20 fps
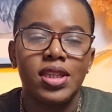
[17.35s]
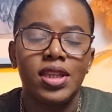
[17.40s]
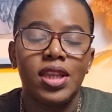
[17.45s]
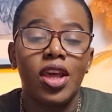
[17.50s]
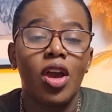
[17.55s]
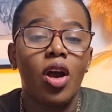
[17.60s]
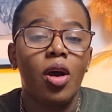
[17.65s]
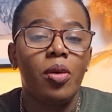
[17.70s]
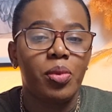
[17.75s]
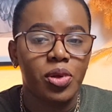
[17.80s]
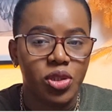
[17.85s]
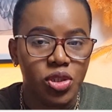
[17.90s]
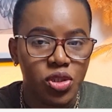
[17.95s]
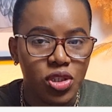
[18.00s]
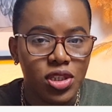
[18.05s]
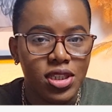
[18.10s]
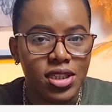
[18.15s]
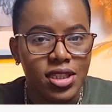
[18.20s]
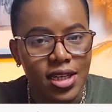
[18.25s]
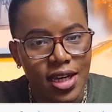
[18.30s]
the
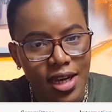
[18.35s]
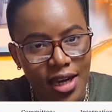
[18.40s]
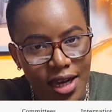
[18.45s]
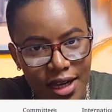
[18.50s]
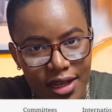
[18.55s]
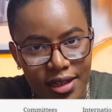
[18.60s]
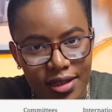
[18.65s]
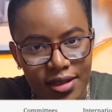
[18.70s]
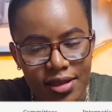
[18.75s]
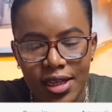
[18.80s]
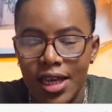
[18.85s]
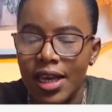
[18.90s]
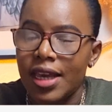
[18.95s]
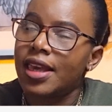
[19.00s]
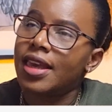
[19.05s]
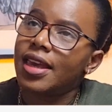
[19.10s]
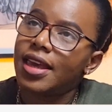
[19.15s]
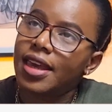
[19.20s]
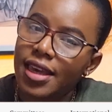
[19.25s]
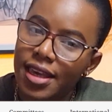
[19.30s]
Opportunity Card,
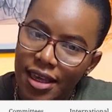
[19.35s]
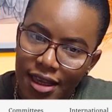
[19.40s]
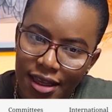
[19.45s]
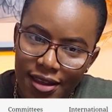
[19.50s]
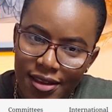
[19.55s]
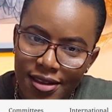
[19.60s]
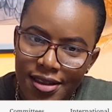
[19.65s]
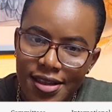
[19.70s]
aka